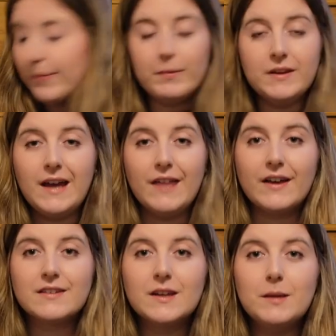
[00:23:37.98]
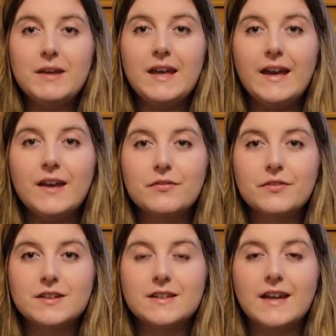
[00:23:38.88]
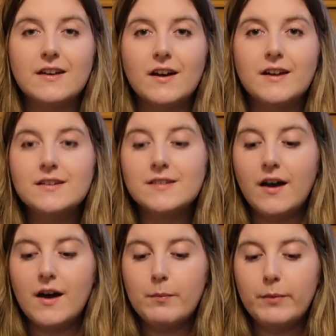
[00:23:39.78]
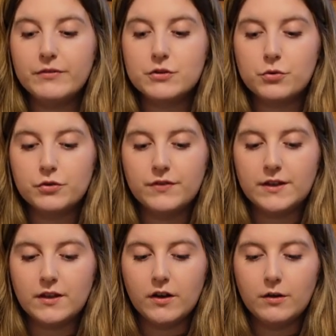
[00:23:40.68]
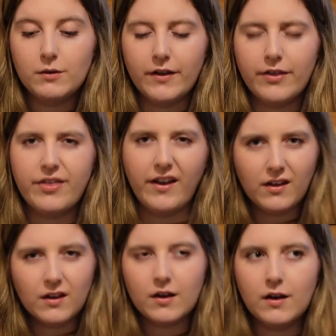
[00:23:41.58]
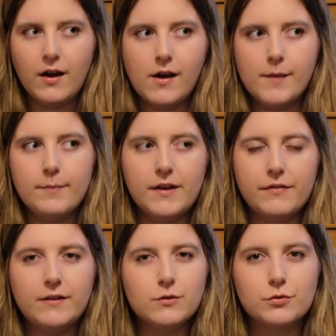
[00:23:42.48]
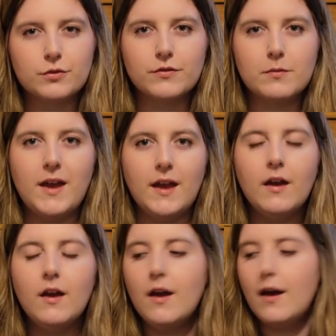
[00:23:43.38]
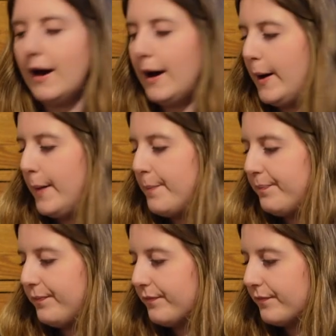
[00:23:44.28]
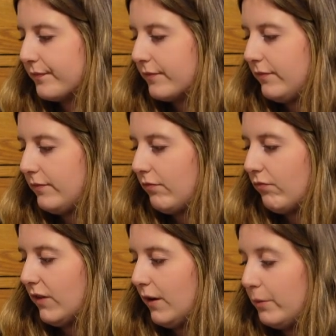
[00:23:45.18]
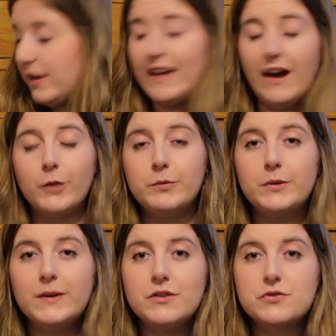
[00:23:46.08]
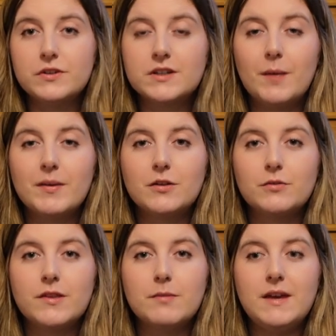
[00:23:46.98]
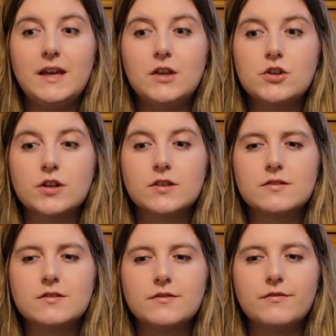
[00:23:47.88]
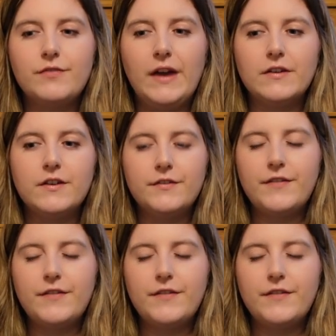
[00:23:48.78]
But yeah, that's going to be it for today, guys. Bit of a shorter video, I think. It felt shorter for me. But yeah, hope you enjoyed coming along with me, just very